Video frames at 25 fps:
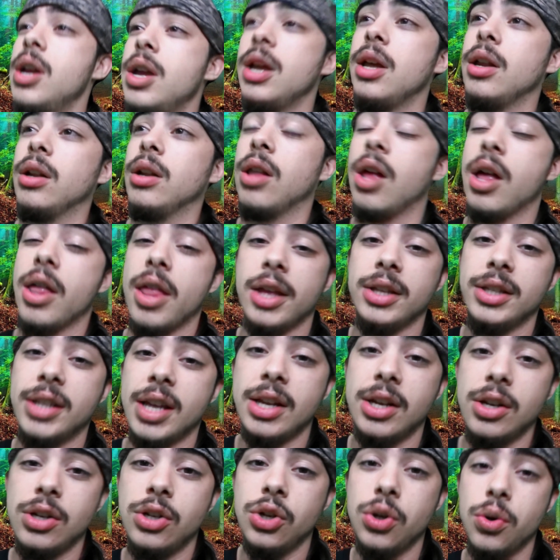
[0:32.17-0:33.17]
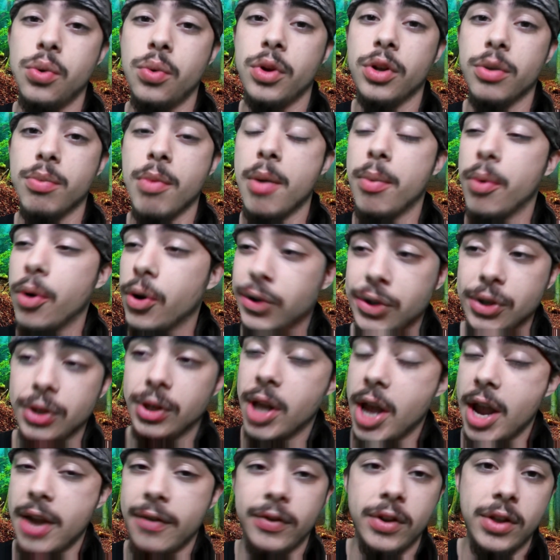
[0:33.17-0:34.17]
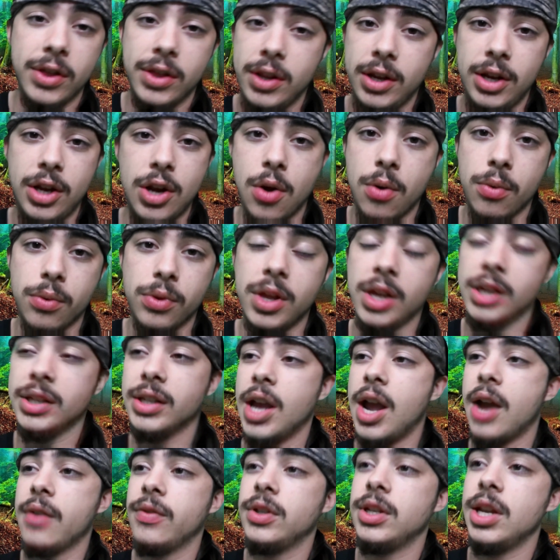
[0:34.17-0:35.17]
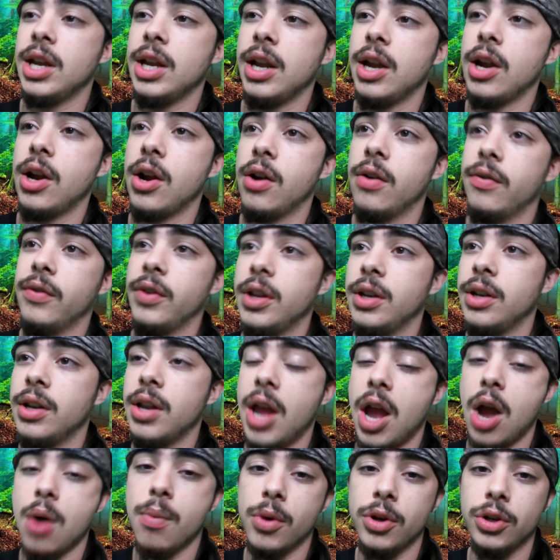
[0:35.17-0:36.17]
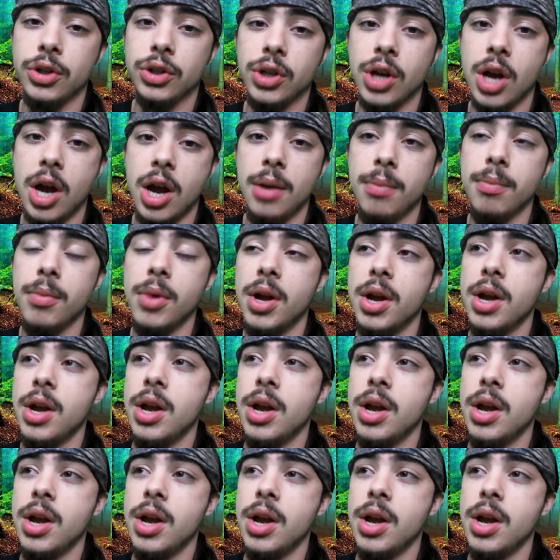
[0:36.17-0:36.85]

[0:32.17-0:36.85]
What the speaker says: a lot of that's had to do with my personal life and things I have to take care of and how much time